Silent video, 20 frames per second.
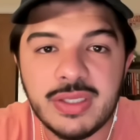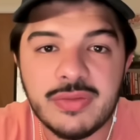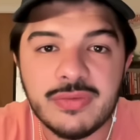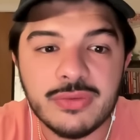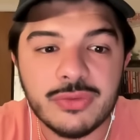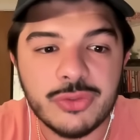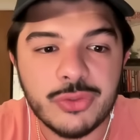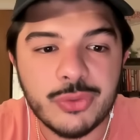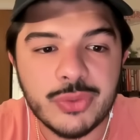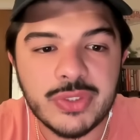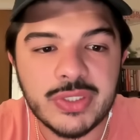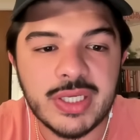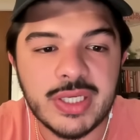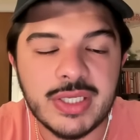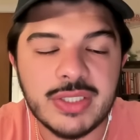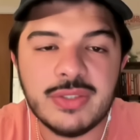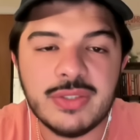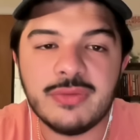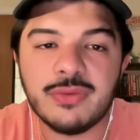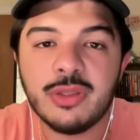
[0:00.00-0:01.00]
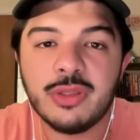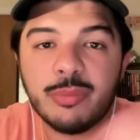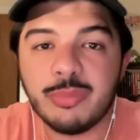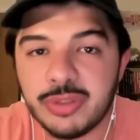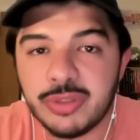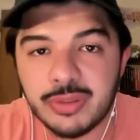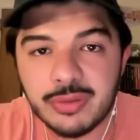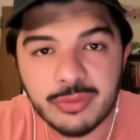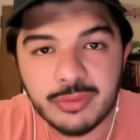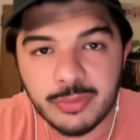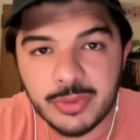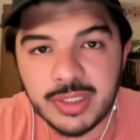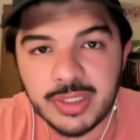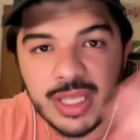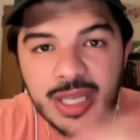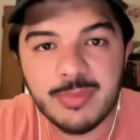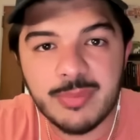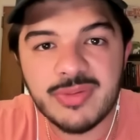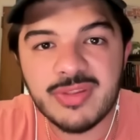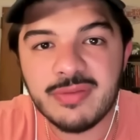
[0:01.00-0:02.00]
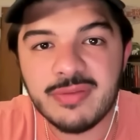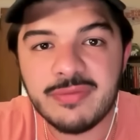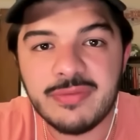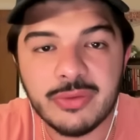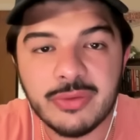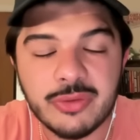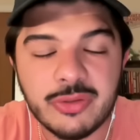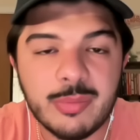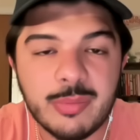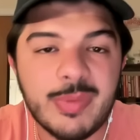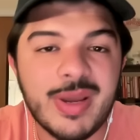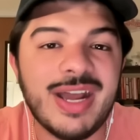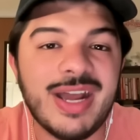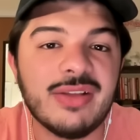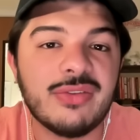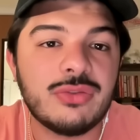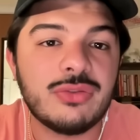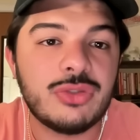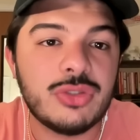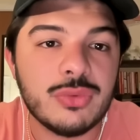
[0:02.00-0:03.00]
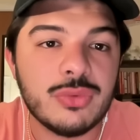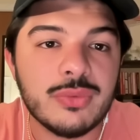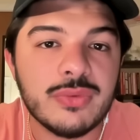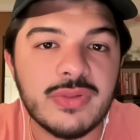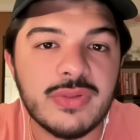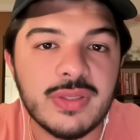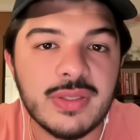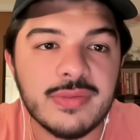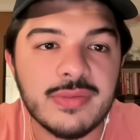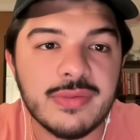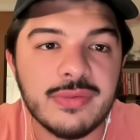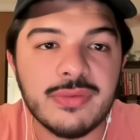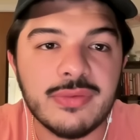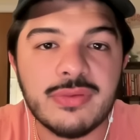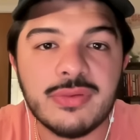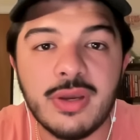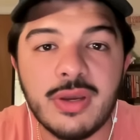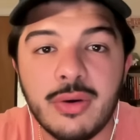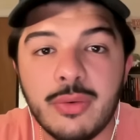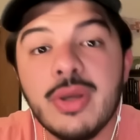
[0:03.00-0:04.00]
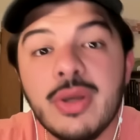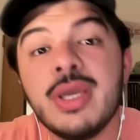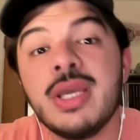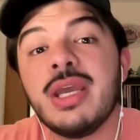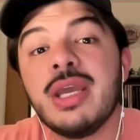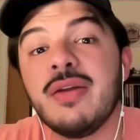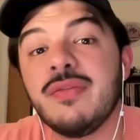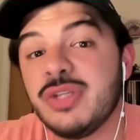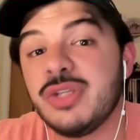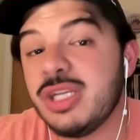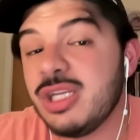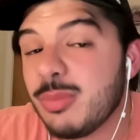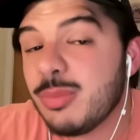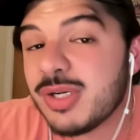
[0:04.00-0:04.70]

he's a true DH. He's only played 3 games in the field in the past 2 seasons. So if JD